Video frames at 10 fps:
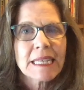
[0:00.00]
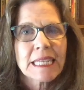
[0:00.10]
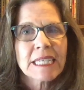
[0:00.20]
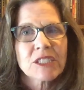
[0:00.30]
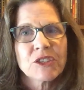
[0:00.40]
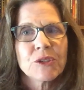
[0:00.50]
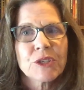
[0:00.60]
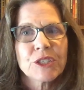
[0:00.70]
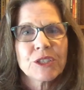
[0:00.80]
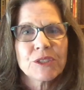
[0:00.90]
link so you
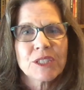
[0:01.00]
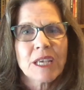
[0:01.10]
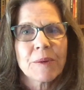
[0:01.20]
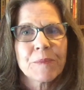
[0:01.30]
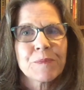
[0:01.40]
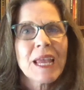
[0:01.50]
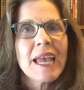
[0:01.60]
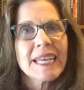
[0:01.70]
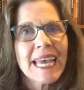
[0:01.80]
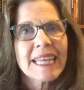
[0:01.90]
can do so.
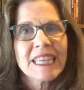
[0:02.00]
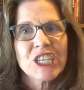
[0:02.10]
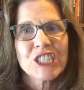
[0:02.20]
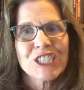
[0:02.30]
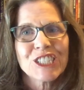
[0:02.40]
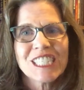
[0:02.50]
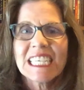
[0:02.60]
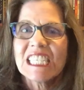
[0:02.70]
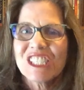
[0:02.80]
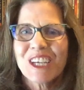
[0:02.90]
And get the alerts
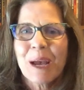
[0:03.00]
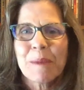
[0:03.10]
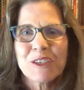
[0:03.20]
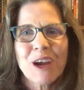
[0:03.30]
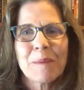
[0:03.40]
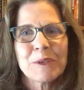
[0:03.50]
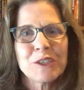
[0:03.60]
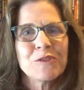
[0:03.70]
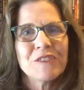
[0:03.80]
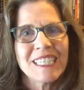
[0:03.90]
each time I drop a
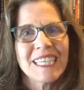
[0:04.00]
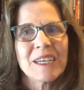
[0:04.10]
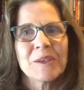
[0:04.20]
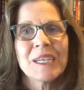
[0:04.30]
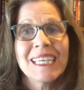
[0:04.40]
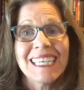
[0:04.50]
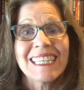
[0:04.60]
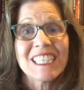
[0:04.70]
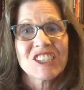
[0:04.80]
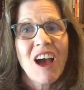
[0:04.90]
new video in
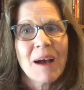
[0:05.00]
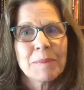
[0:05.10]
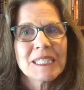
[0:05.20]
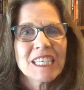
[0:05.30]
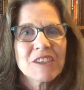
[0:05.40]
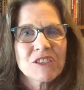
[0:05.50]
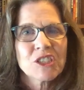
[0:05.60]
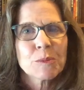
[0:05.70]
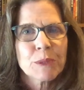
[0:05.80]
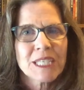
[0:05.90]
the top secrets
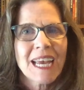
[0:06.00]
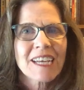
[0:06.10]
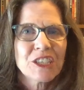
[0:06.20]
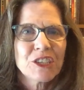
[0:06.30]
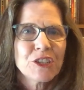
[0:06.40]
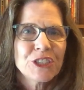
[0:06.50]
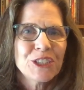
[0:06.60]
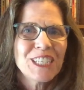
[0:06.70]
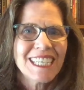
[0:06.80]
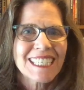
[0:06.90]
to protecting your
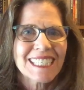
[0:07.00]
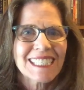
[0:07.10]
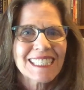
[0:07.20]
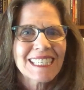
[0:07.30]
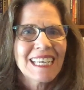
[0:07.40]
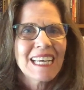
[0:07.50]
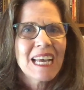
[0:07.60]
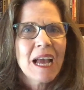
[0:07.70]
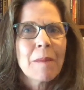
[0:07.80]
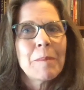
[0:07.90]
uniqueness.
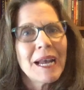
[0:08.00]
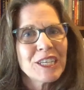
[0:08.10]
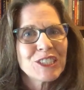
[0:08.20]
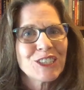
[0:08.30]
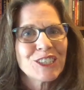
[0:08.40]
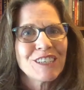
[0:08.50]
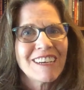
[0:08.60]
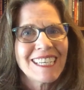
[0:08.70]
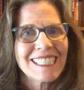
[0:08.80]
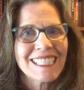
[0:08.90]
By Attorney
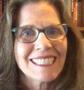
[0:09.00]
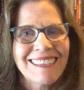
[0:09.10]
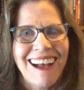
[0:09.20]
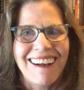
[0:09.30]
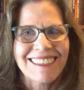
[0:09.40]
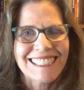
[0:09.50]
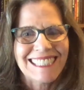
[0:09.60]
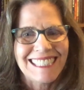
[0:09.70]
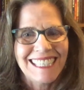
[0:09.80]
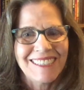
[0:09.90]
Randi. I'll
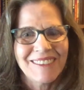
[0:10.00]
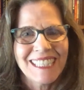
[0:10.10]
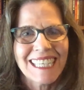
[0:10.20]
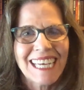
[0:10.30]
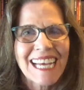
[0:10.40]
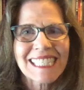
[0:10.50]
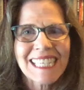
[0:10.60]
see you in the next